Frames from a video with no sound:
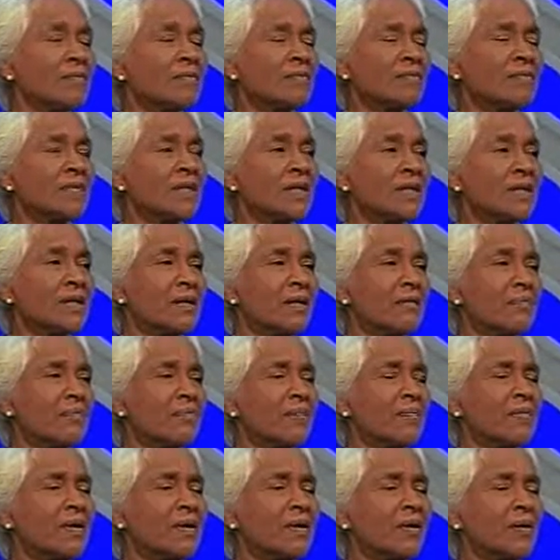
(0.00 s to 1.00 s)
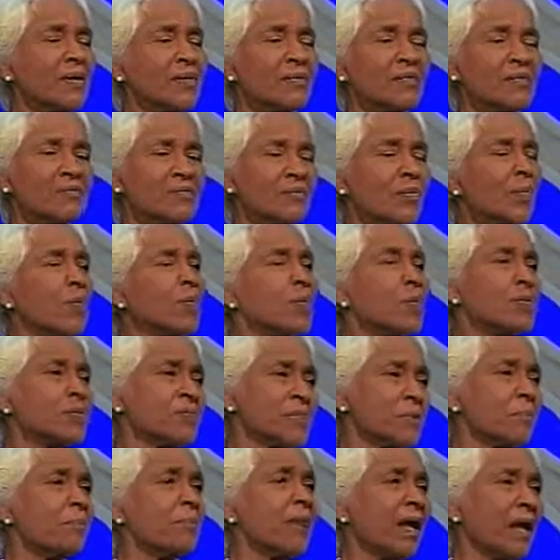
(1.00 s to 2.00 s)
they
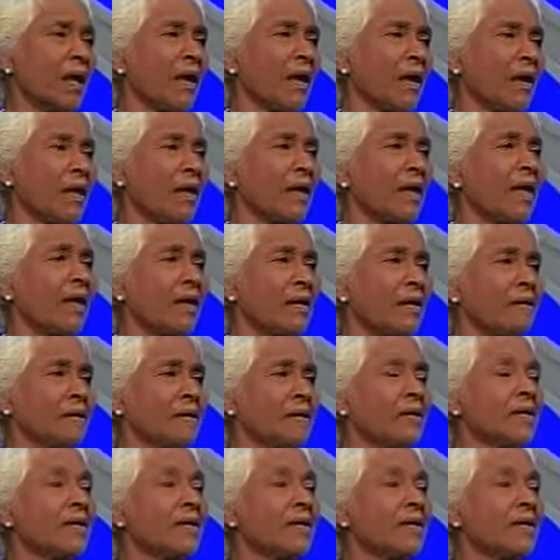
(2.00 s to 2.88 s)
mostly play, and